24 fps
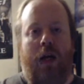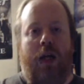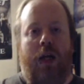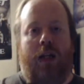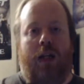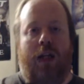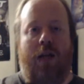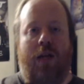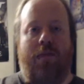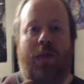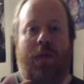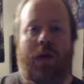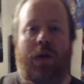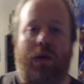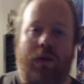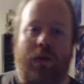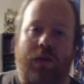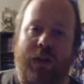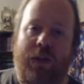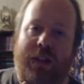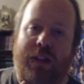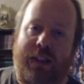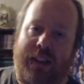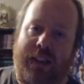the Mutant
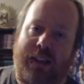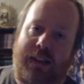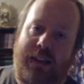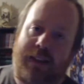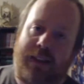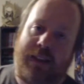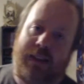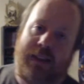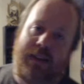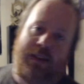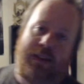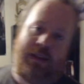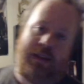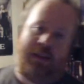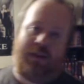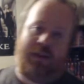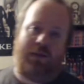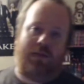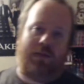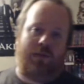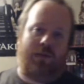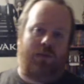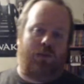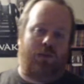Resistance
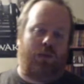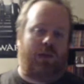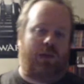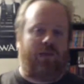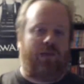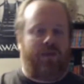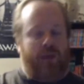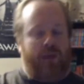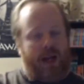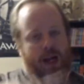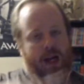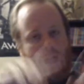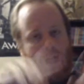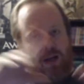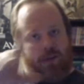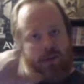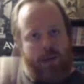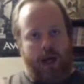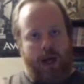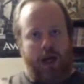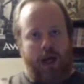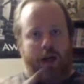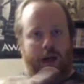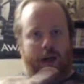with a flag, a
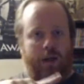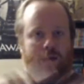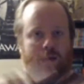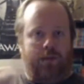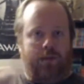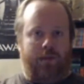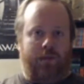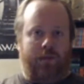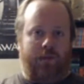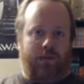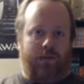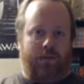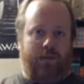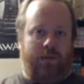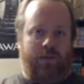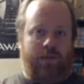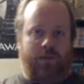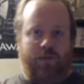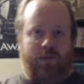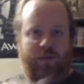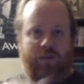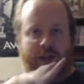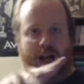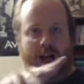banner,
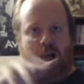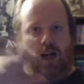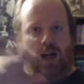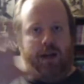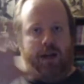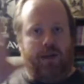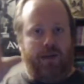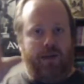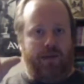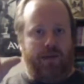flying,